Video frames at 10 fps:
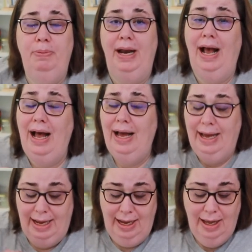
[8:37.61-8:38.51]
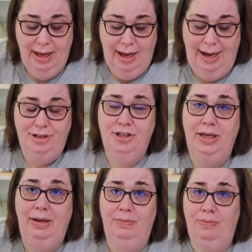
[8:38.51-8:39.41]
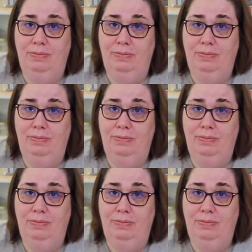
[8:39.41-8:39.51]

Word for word: But I actually